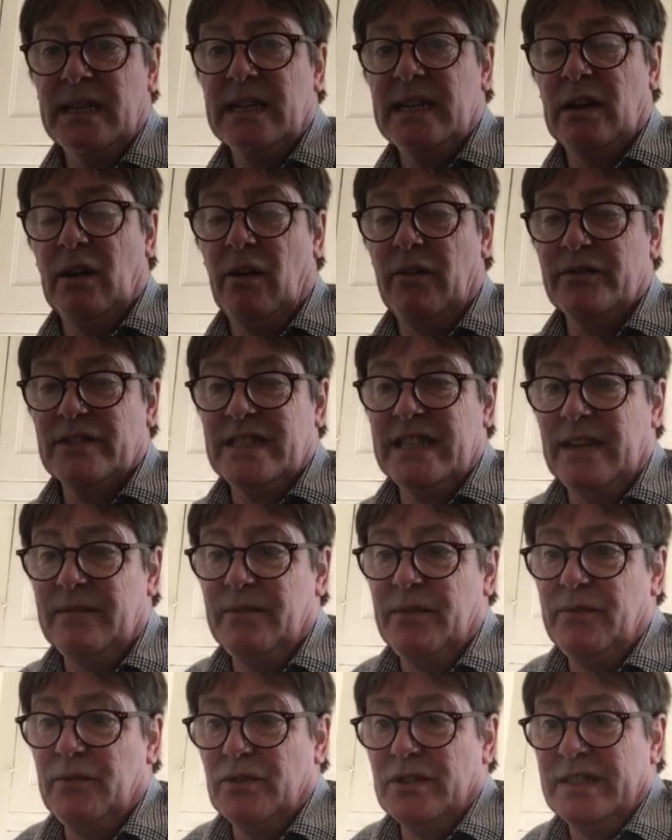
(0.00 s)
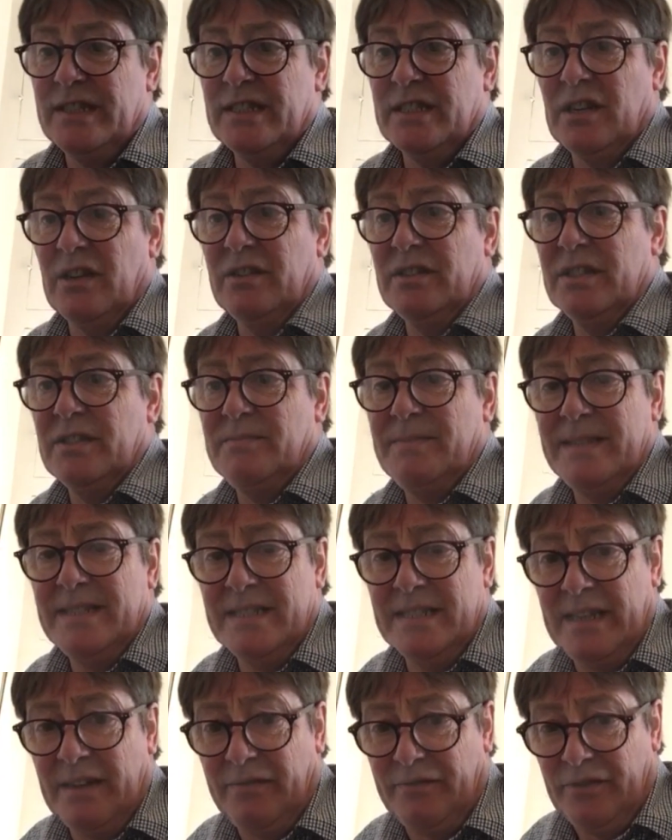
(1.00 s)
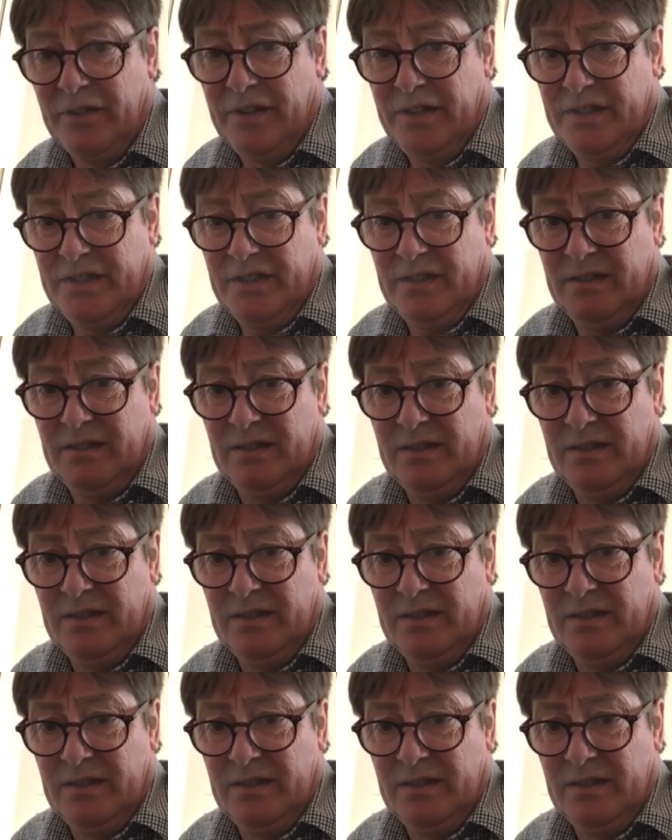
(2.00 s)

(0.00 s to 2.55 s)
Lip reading: Now obviously every voice is going to be different,